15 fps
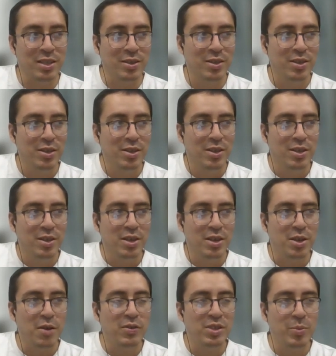Like,
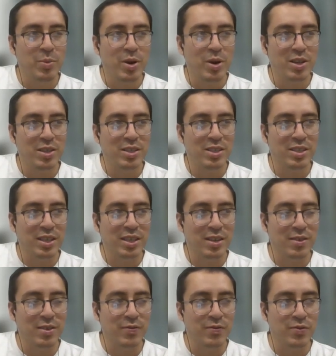if somebody is like
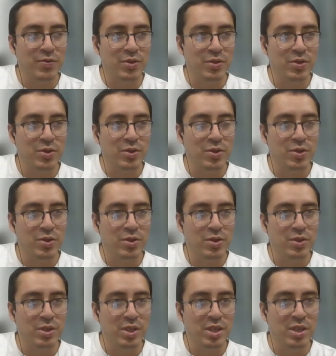
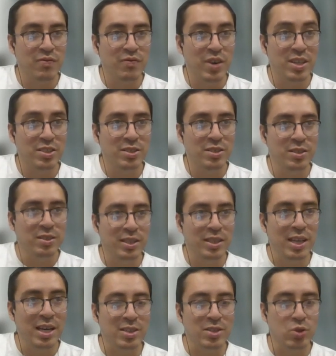investing
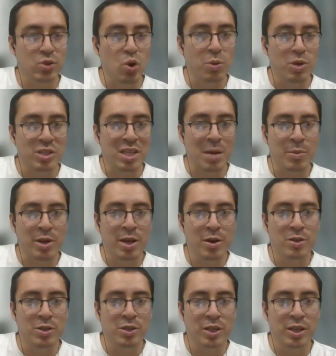like yeah so much time and
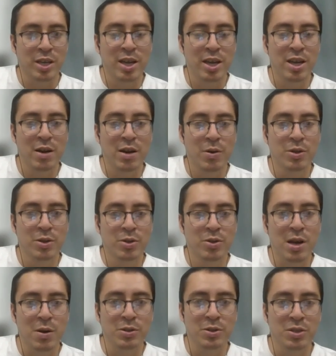energy, like, hey, how are
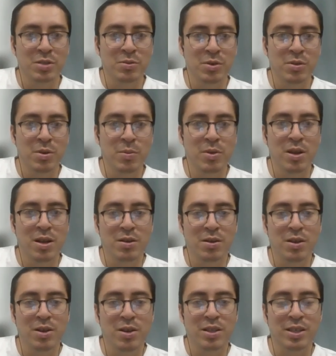you? How is it? Blah blah
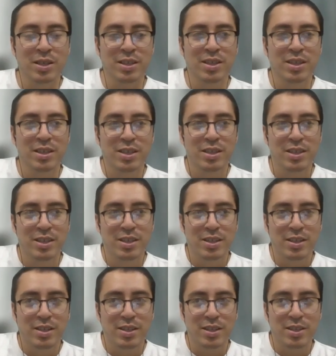blah, blah. Like,
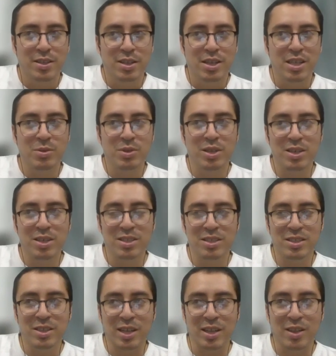it's
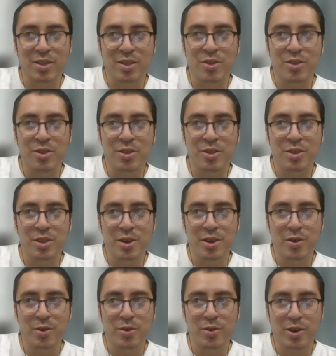because they're like
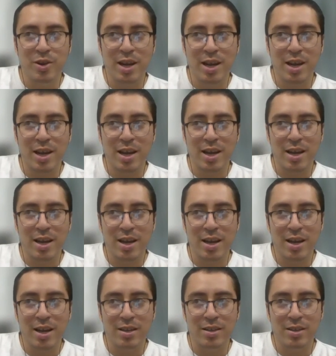they're
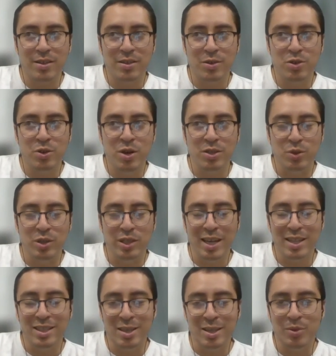they're trying to
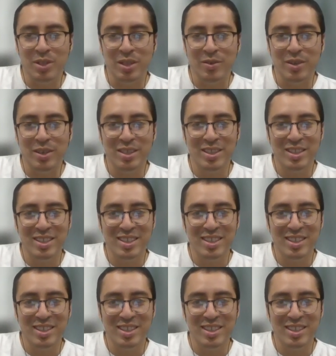get something, right?